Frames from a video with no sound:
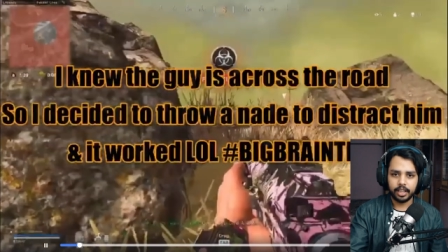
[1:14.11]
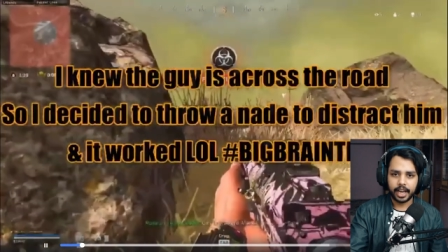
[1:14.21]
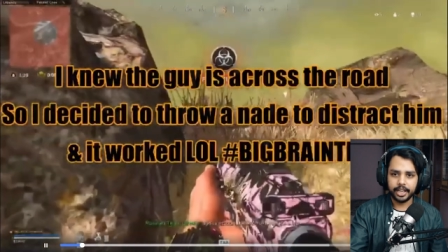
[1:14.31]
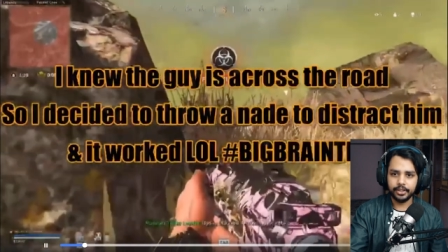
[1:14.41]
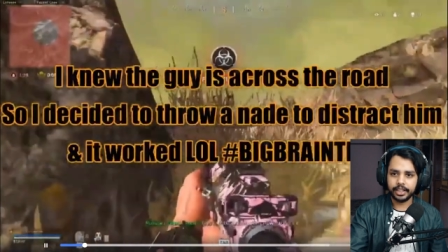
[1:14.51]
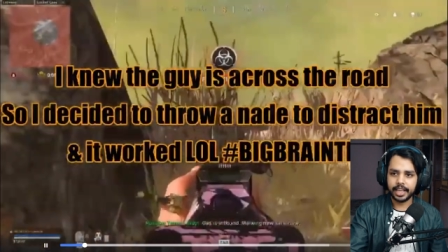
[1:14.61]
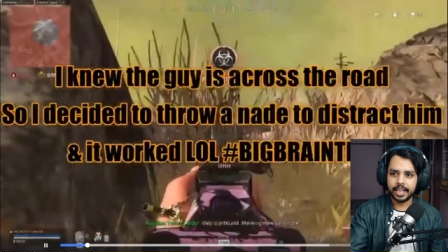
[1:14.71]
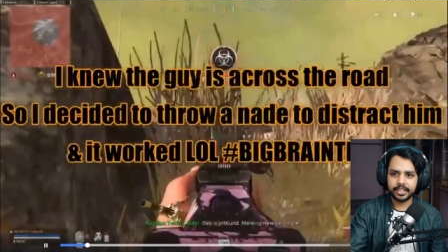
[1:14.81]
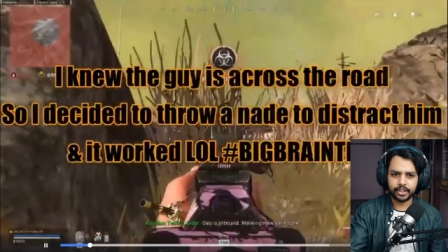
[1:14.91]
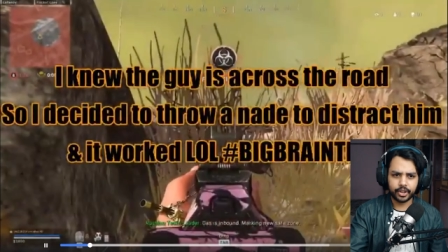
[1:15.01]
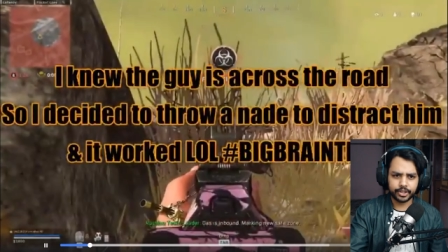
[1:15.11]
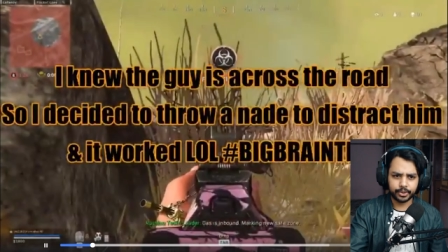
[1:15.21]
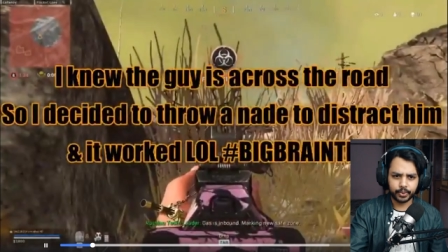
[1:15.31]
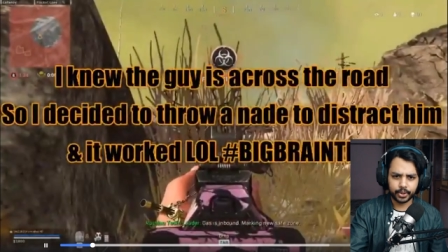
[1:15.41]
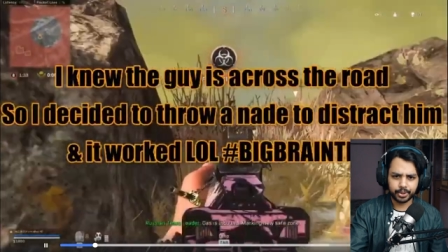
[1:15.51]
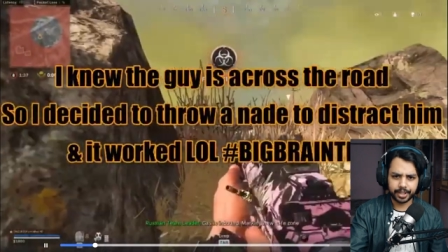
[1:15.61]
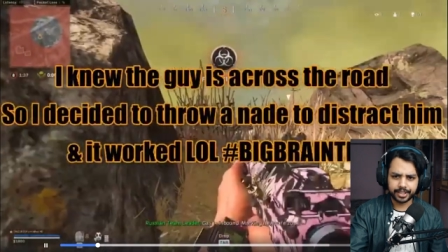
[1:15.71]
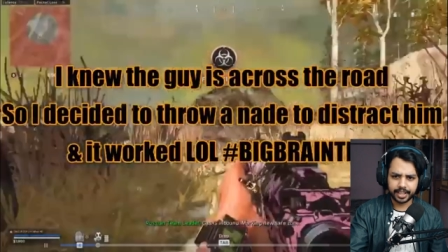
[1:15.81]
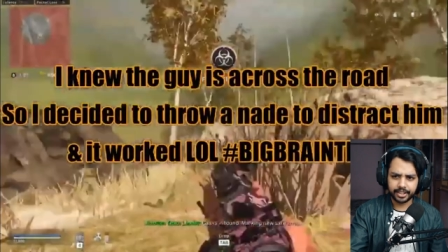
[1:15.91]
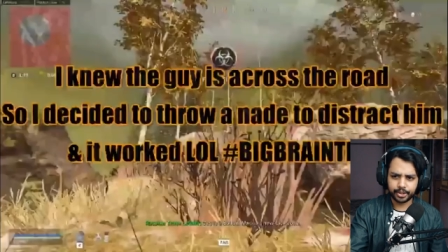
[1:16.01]
I knew the guy is across the road, so I
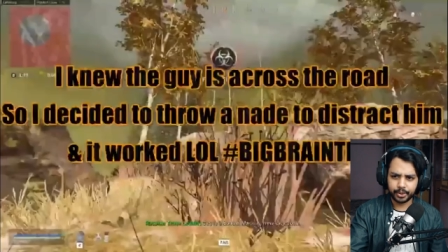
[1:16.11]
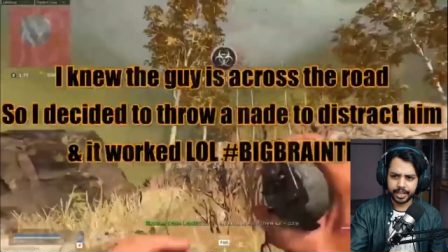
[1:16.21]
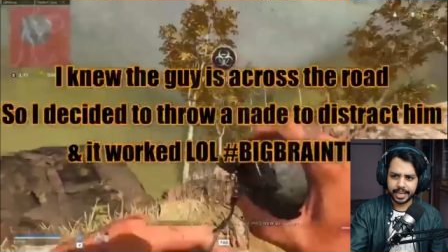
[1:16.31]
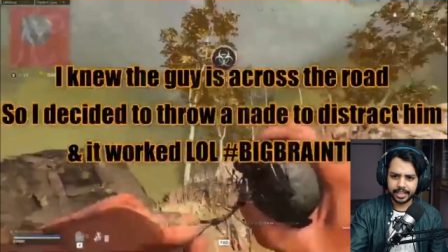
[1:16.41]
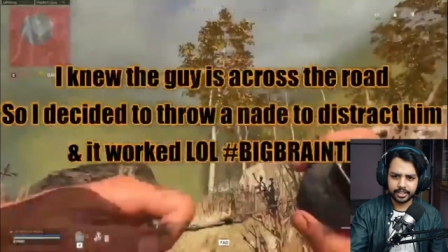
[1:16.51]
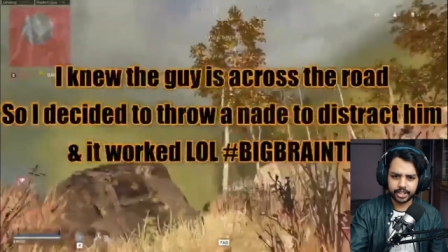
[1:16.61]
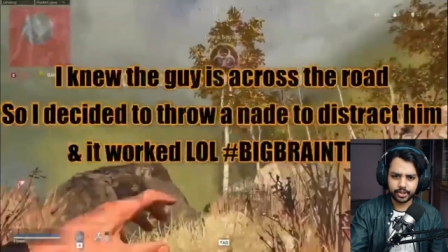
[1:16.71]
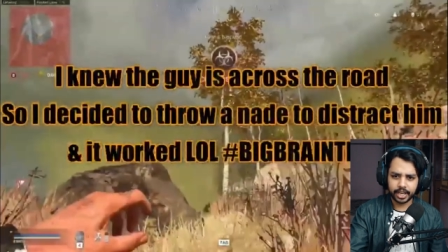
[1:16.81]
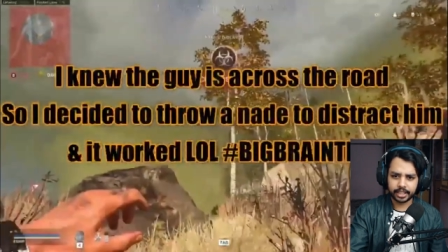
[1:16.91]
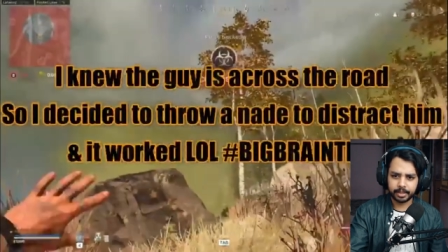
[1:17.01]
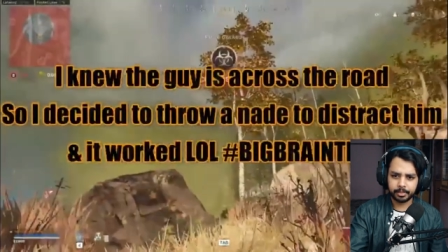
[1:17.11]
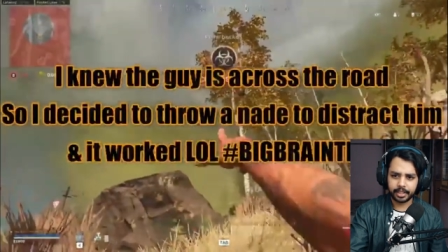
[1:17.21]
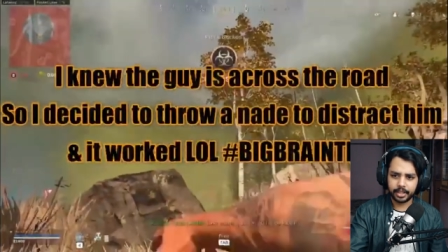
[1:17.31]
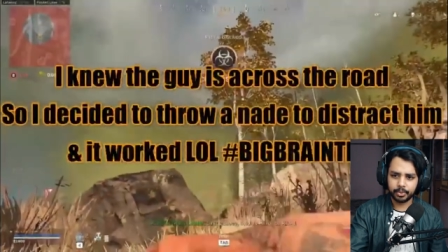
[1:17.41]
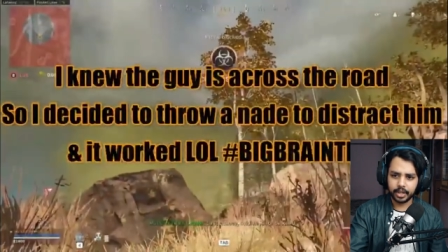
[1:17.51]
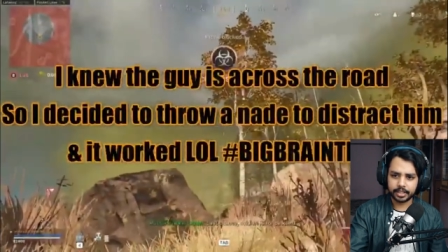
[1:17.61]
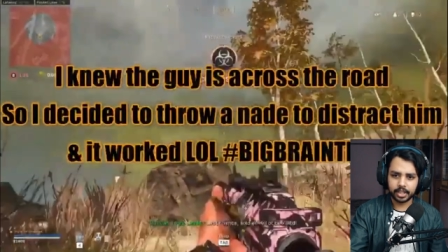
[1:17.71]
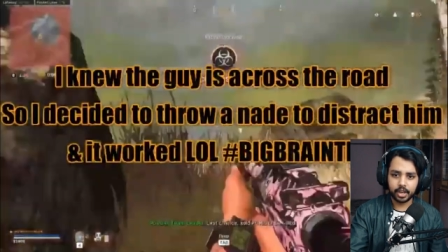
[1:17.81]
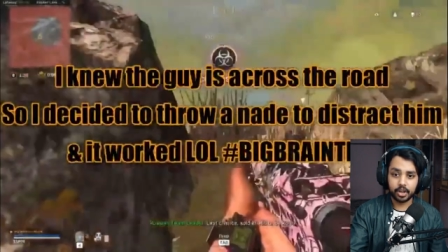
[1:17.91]
decided to throw a nade to distract him, and it worked.